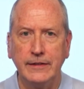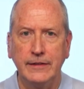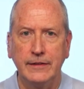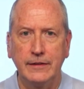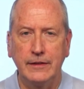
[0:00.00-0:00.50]

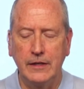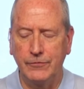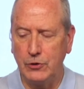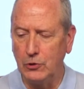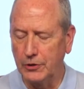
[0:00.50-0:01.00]

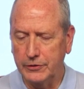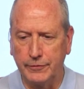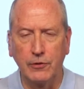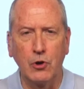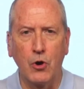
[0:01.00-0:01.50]
if you look to
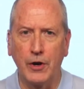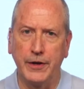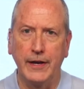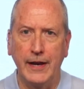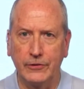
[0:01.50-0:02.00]

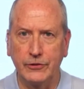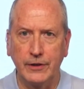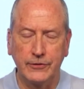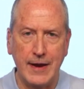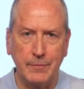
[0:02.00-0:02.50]
Florida as an
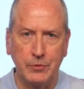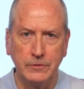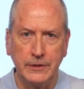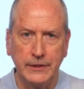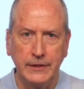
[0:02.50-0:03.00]
example,
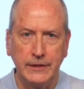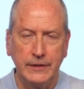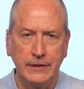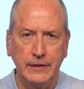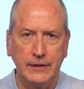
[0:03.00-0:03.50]

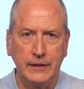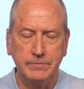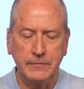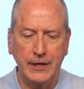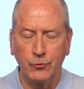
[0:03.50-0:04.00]

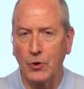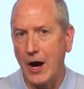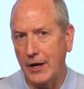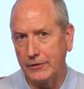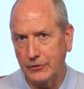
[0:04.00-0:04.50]
and
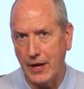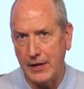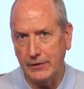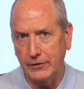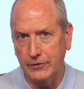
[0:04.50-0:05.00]
Ron
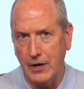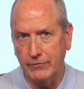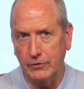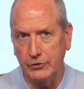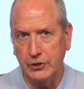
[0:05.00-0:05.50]
DeSantis'
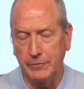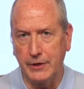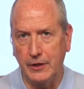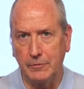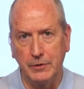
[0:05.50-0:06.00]
governorship
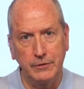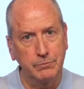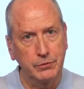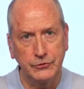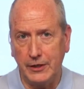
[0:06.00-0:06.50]
there, but
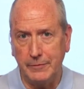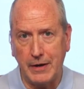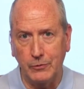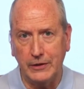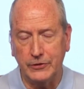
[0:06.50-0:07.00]
preceded by
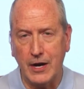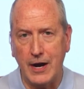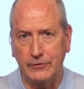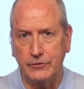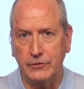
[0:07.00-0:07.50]
Rick
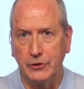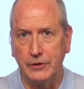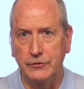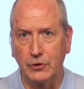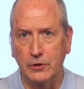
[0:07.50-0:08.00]
Scott's
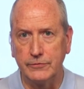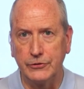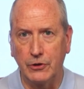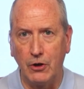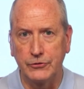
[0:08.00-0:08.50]
good
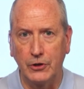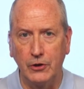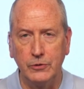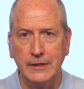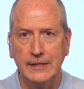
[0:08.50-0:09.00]
service
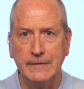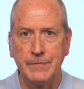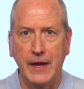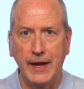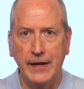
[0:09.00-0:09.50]
also.
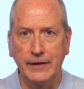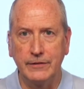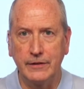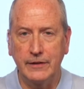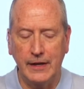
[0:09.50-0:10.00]

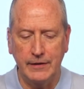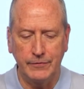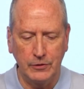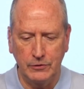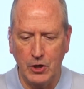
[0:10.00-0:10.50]
And if
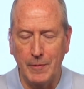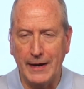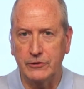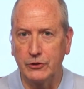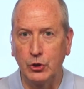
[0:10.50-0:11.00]
you go
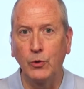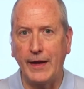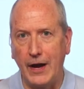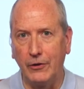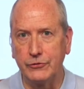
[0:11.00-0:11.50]
back to
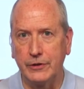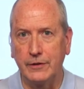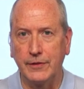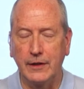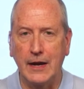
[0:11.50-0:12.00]
2000 and
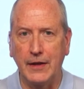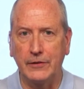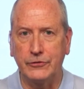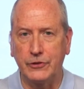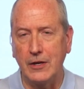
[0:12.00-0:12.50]
think how that
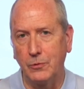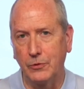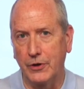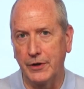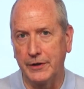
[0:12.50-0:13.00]
state was
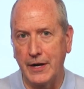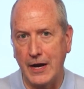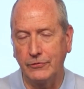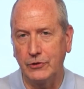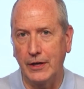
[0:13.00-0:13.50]
on a
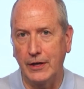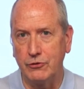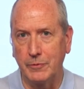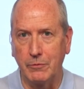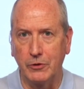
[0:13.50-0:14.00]
knife's edge, you
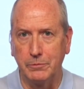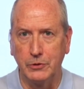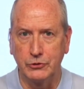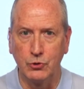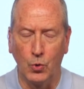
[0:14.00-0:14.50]
remember the
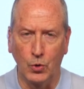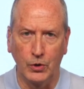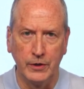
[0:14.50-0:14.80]
Bush-Gore